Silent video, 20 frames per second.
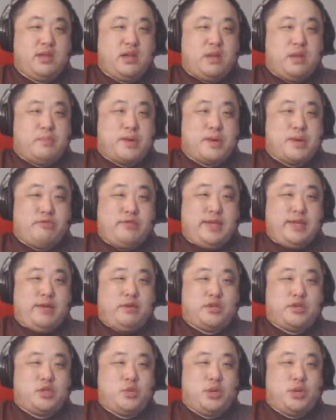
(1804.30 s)
Apparently he
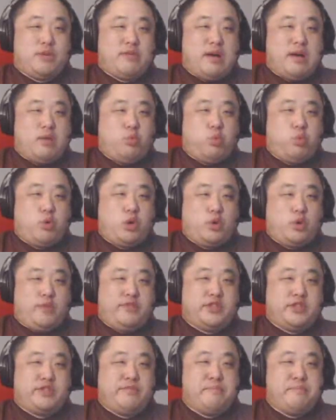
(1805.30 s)
was doing a lot of work with
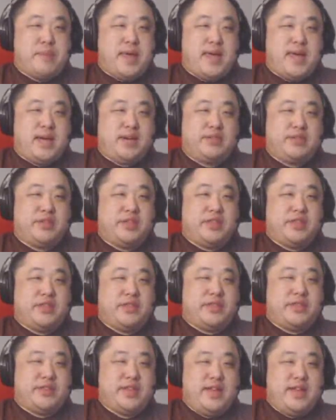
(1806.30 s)
his band and
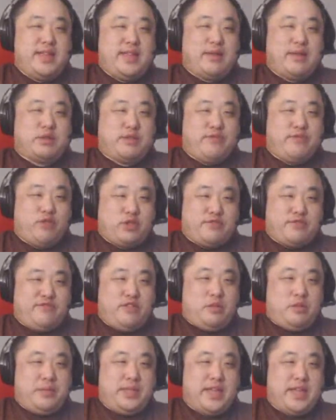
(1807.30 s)
that was the first
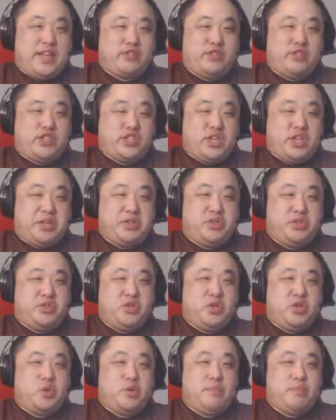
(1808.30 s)
film he actually decided to
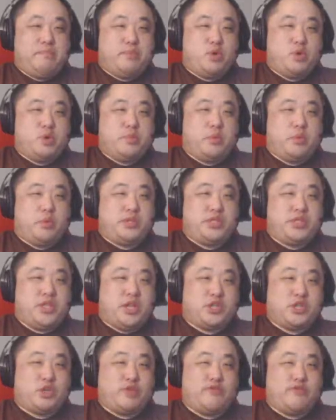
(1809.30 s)
do and boom, he wins an
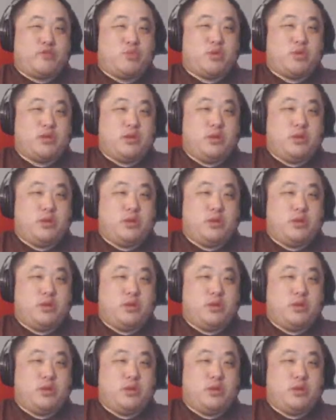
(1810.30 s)
Oscar for it.